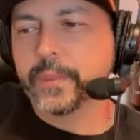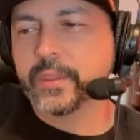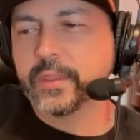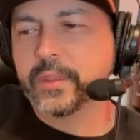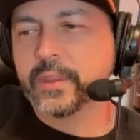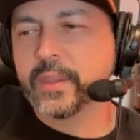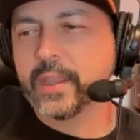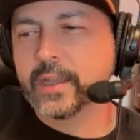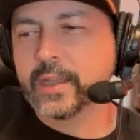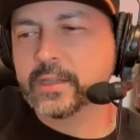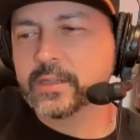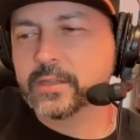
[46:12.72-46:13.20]

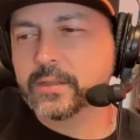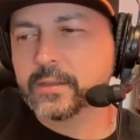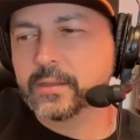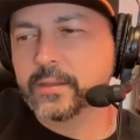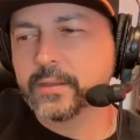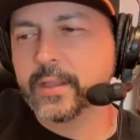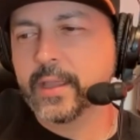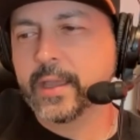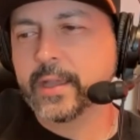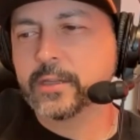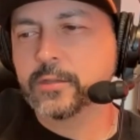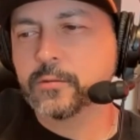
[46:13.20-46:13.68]

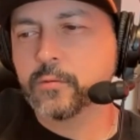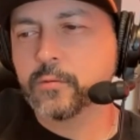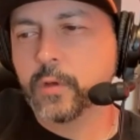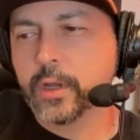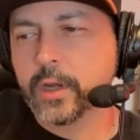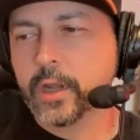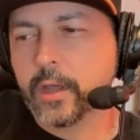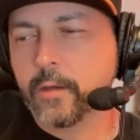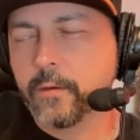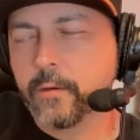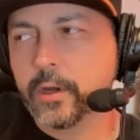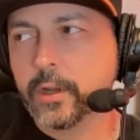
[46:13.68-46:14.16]
next
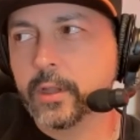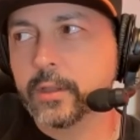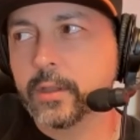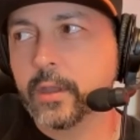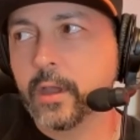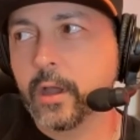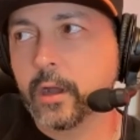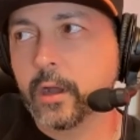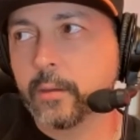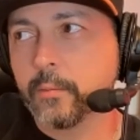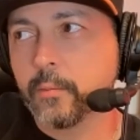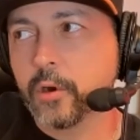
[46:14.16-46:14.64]
one I want to
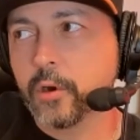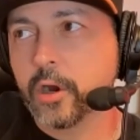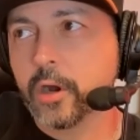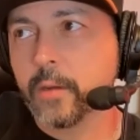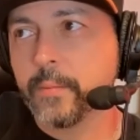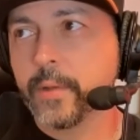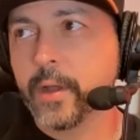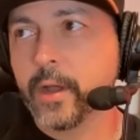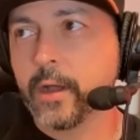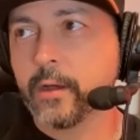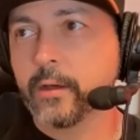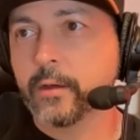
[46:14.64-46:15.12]
talk more
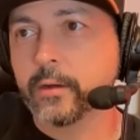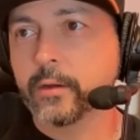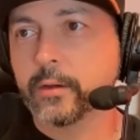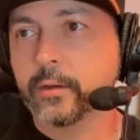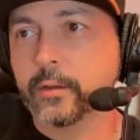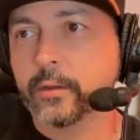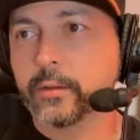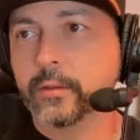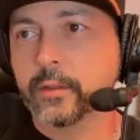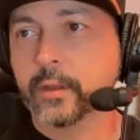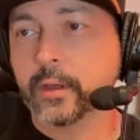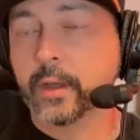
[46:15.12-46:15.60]
about
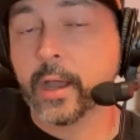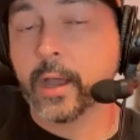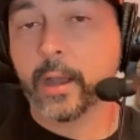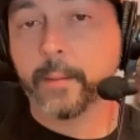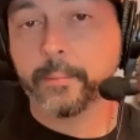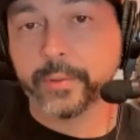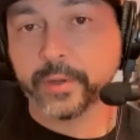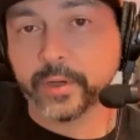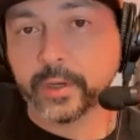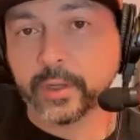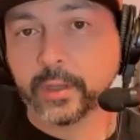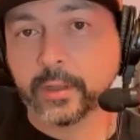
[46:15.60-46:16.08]
the
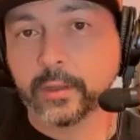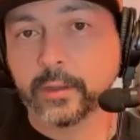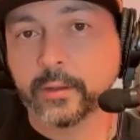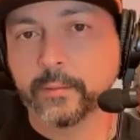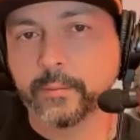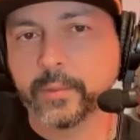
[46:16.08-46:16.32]
company,